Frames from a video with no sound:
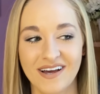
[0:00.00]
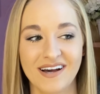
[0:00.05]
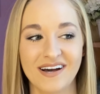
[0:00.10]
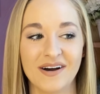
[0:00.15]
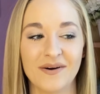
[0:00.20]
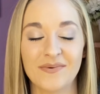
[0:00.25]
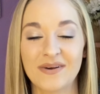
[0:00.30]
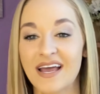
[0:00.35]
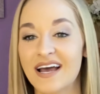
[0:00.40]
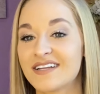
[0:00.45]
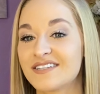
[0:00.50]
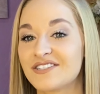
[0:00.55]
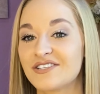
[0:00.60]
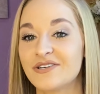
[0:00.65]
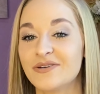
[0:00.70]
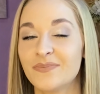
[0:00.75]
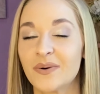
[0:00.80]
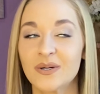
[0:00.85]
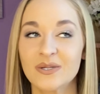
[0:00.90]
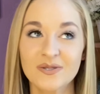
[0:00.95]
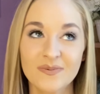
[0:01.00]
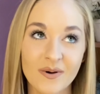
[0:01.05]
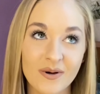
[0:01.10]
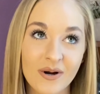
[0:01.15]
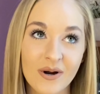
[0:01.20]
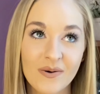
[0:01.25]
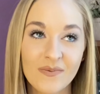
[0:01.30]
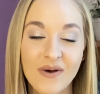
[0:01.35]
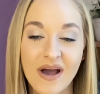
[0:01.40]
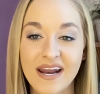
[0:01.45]
Uh, we had to postpone
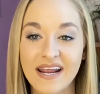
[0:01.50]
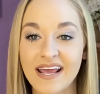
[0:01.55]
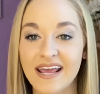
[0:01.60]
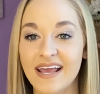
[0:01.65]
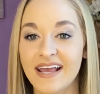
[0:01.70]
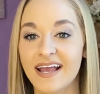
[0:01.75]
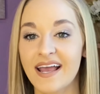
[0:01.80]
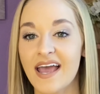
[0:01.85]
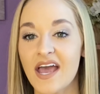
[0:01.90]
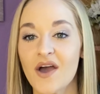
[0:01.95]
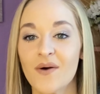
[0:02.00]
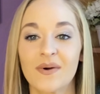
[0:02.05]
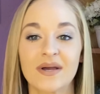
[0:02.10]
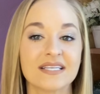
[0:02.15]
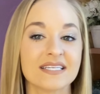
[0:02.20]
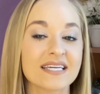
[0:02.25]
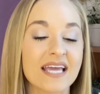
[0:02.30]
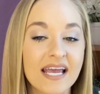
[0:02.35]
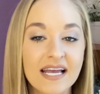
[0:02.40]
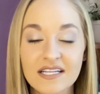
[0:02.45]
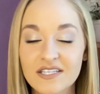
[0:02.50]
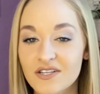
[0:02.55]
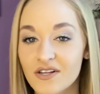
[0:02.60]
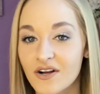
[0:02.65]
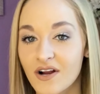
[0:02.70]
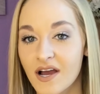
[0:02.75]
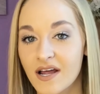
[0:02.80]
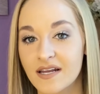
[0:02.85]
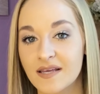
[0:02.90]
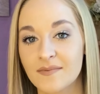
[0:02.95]
our wedding, we had to cancel
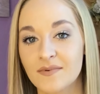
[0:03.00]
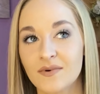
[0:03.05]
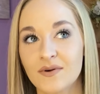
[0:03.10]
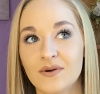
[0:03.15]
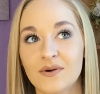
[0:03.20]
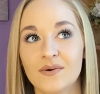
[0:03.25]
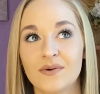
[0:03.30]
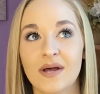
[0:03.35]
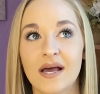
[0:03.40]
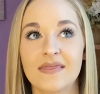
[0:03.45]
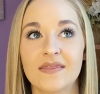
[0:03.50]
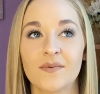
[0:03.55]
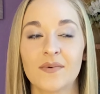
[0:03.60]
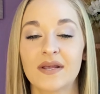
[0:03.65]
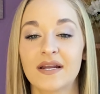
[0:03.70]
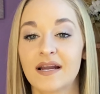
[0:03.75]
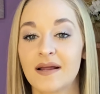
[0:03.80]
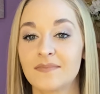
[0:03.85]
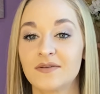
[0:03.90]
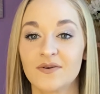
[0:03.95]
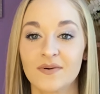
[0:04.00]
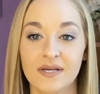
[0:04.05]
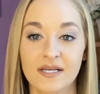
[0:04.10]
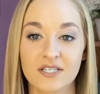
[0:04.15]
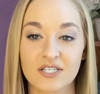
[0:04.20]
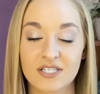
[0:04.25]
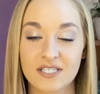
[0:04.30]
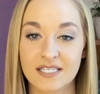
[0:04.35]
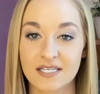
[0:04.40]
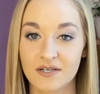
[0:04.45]
our honeymoon, and then we ended up doing
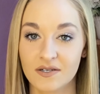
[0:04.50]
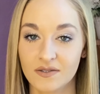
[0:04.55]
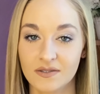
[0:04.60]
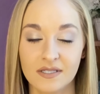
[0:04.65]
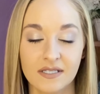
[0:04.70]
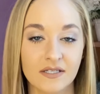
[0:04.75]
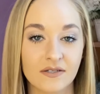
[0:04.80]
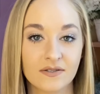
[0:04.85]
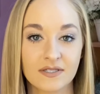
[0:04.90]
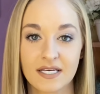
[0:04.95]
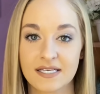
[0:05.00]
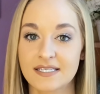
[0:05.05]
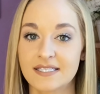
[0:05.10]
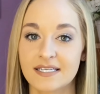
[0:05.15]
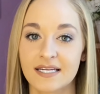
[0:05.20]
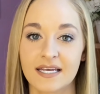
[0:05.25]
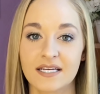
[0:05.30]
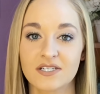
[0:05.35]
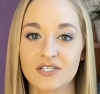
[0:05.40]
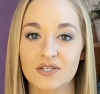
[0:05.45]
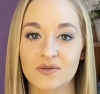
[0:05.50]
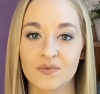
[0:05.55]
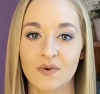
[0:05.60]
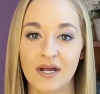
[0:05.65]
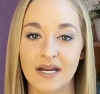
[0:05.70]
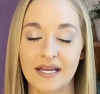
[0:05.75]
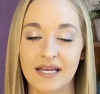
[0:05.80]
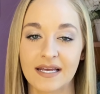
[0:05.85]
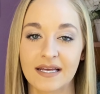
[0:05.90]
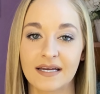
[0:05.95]
just a little destination
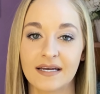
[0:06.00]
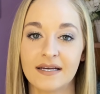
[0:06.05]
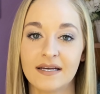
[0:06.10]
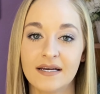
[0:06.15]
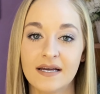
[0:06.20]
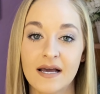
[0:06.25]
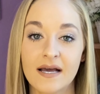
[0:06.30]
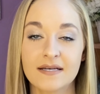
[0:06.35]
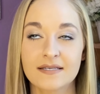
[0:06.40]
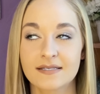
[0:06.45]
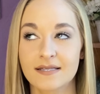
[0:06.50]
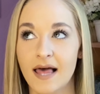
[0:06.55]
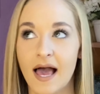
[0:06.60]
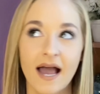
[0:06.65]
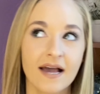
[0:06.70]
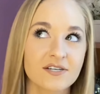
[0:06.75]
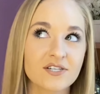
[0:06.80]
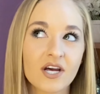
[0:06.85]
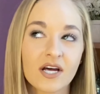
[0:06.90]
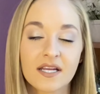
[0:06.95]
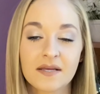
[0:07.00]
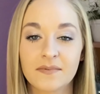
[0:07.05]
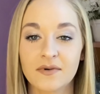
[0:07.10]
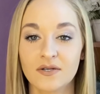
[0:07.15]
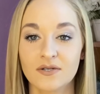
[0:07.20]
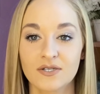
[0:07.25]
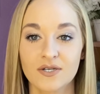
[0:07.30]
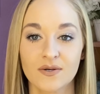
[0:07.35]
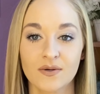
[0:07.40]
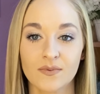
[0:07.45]
wedding slash
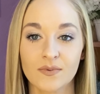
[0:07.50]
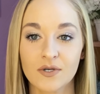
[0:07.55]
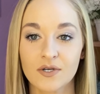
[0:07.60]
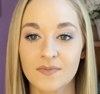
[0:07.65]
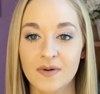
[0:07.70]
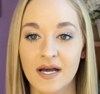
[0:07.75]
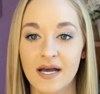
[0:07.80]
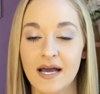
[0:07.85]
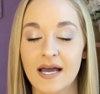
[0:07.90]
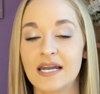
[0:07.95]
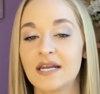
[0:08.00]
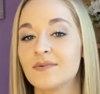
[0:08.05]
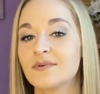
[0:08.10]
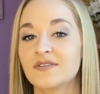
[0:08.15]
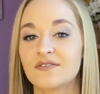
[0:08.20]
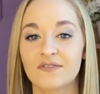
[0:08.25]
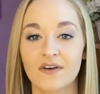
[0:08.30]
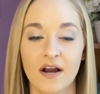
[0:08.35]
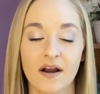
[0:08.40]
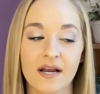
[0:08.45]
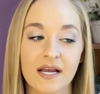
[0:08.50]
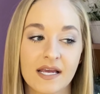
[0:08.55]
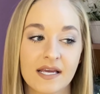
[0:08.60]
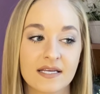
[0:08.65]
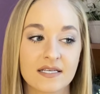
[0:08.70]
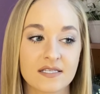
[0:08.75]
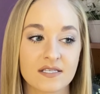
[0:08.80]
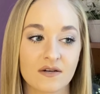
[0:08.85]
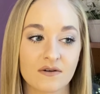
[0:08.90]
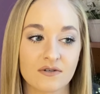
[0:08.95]
honeymoon to Aruba, and it was
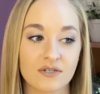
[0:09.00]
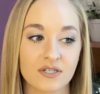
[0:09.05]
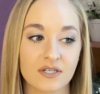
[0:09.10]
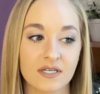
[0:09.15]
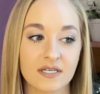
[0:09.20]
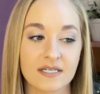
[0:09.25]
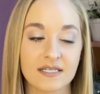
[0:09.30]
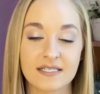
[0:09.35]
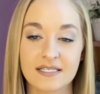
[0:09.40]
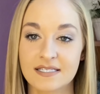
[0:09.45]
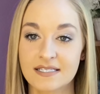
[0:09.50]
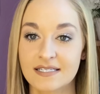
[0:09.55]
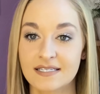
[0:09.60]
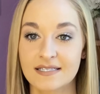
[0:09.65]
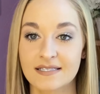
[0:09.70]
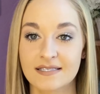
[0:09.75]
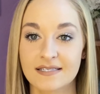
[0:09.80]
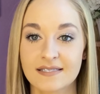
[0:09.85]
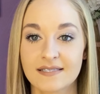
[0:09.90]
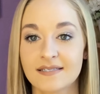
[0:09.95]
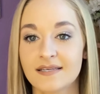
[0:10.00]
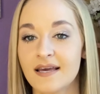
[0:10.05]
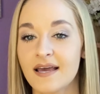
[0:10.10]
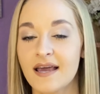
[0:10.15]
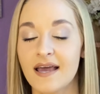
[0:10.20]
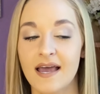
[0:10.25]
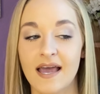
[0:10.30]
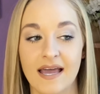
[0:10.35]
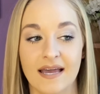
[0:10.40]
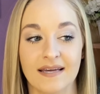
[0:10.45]
very socially distanced
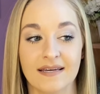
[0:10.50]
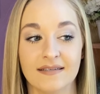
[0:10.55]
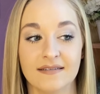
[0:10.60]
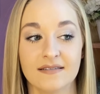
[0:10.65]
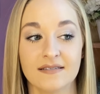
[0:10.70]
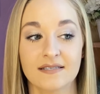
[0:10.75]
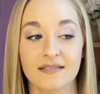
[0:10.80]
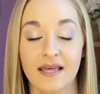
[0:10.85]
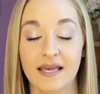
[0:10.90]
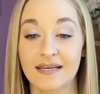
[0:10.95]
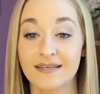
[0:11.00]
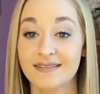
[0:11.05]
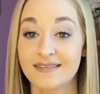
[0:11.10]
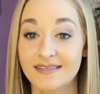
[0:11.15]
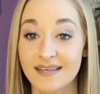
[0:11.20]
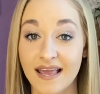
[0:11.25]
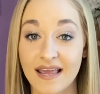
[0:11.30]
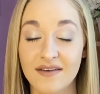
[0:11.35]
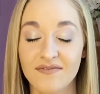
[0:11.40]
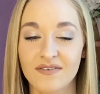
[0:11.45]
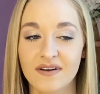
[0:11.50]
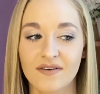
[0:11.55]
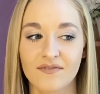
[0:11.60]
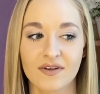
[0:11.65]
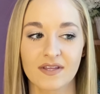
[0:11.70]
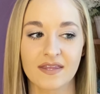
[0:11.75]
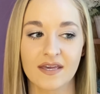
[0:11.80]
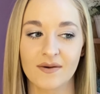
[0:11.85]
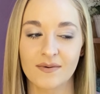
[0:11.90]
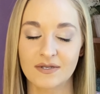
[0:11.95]
and like safe and
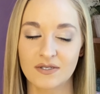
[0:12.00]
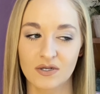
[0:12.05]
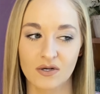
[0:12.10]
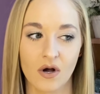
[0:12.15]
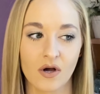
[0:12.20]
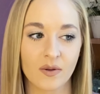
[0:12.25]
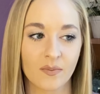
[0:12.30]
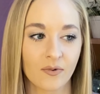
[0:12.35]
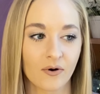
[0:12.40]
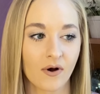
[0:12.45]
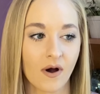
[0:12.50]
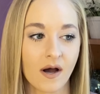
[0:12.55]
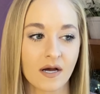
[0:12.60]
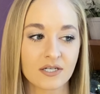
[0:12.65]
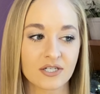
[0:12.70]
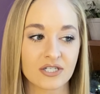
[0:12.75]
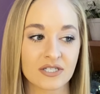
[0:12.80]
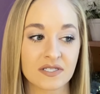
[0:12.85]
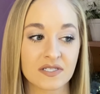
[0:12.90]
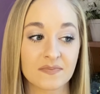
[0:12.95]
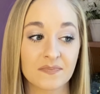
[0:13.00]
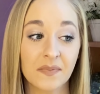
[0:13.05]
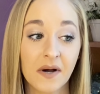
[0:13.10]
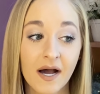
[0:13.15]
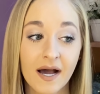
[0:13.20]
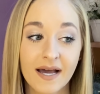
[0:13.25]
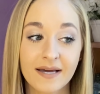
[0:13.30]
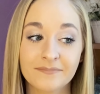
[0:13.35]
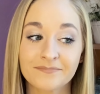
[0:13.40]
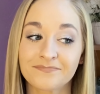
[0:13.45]
everything. We took all the precautions,
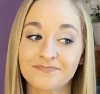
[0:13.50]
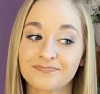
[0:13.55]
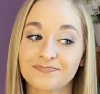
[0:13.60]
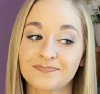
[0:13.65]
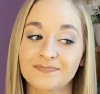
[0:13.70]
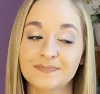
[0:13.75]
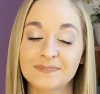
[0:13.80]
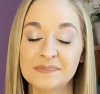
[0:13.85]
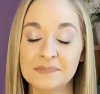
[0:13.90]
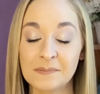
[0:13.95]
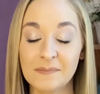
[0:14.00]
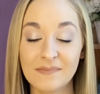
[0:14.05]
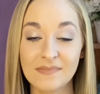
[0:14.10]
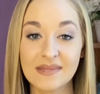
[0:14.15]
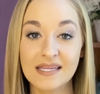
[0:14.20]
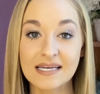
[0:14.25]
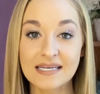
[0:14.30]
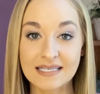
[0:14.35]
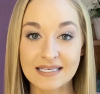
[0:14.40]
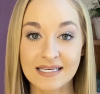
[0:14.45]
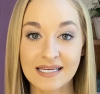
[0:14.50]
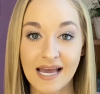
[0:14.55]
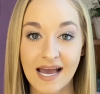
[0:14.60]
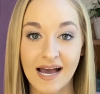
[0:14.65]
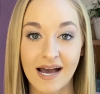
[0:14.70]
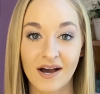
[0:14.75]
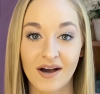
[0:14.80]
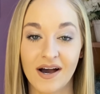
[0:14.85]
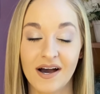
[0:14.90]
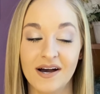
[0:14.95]
but
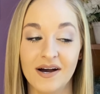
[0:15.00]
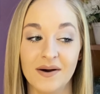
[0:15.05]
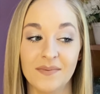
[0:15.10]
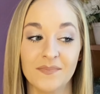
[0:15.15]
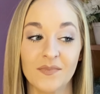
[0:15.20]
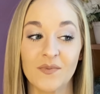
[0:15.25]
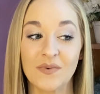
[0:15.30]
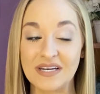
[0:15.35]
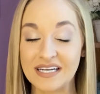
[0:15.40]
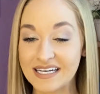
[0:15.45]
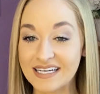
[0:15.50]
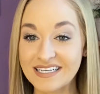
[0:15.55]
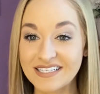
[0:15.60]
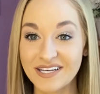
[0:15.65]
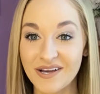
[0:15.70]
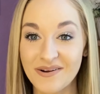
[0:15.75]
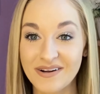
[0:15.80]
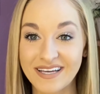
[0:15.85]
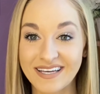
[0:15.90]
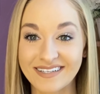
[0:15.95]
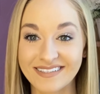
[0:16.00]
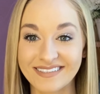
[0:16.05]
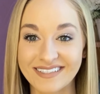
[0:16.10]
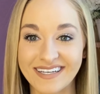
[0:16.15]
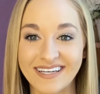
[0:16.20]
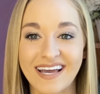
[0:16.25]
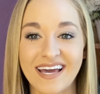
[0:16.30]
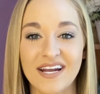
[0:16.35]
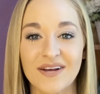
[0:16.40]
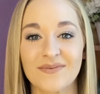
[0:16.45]
yeah, um, we didn't get to go to
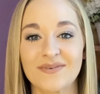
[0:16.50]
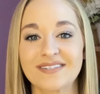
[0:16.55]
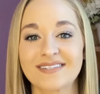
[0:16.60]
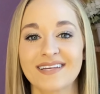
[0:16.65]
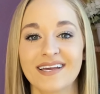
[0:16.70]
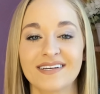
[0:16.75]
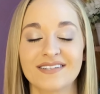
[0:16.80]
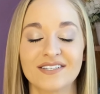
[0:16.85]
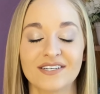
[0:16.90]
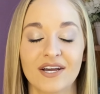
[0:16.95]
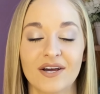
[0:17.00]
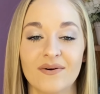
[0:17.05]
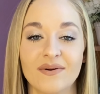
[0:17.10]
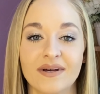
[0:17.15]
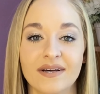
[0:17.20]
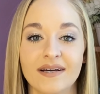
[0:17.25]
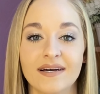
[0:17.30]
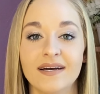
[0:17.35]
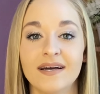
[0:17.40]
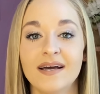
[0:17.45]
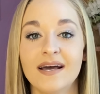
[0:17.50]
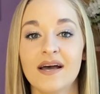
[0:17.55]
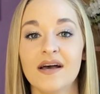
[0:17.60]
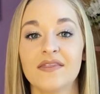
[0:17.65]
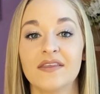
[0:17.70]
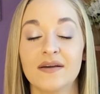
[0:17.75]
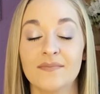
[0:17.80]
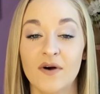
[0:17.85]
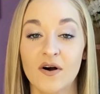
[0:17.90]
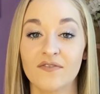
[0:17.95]
Italy and it was like to go to
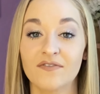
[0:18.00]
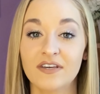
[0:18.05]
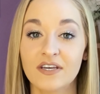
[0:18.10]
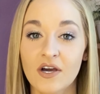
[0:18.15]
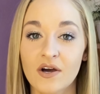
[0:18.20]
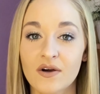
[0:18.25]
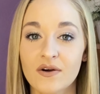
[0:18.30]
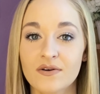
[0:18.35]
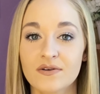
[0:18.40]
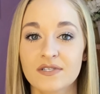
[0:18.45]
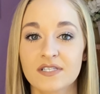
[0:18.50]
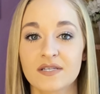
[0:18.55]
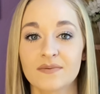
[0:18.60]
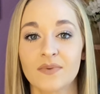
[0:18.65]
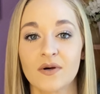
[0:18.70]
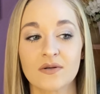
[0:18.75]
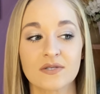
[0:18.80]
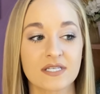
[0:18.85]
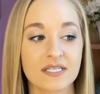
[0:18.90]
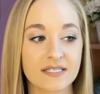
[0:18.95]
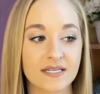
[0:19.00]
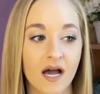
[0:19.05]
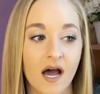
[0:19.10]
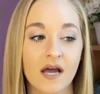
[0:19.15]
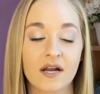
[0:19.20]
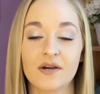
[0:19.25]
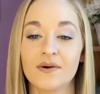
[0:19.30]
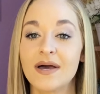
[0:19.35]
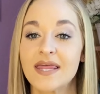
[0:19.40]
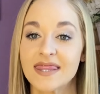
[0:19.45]
the Amalfi Coast and
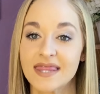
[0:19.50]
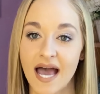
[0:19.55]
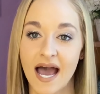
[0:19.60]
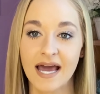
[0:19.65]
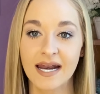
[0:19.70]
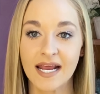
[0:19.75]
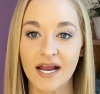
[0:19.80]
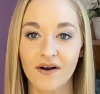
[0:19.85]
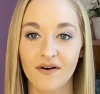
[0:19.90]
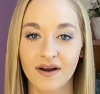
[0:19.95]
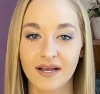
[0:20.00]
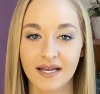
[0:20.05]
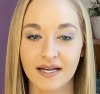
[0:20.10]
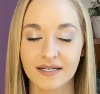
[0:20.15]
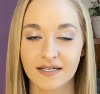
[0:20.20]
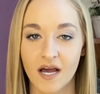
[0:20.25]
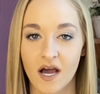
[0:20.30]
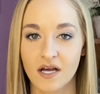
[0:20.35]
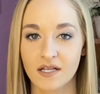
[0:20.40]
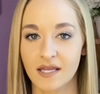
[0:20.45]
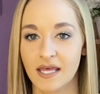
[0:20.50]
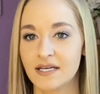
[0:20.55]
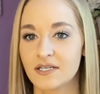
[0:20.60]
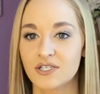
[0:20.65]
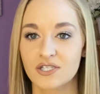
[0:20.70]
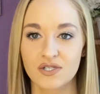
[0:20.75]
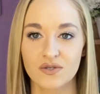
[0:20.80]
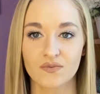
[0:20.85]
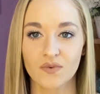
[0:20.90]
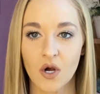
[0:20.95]
Positano and that area, not like
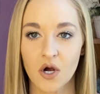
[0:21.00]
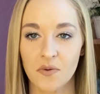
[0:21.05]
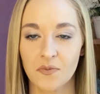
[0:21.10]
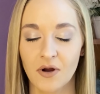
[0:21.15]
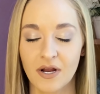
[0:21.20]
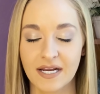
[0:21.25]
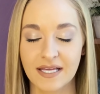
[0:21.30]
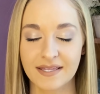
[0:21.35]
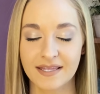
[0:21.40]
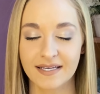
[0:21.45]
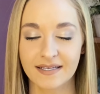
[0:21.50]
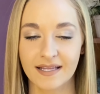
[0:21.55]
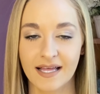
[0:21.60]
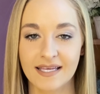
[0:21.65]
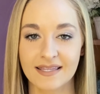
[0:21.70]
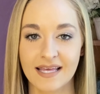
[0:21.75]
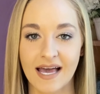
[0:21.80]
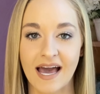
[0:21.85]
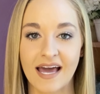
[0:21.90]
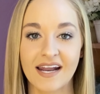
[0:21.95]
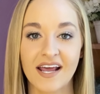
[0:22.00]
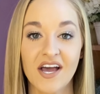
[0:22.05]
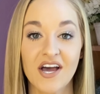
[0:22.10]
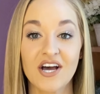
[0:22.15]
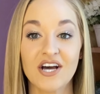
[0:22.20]
just Rome or anything like that.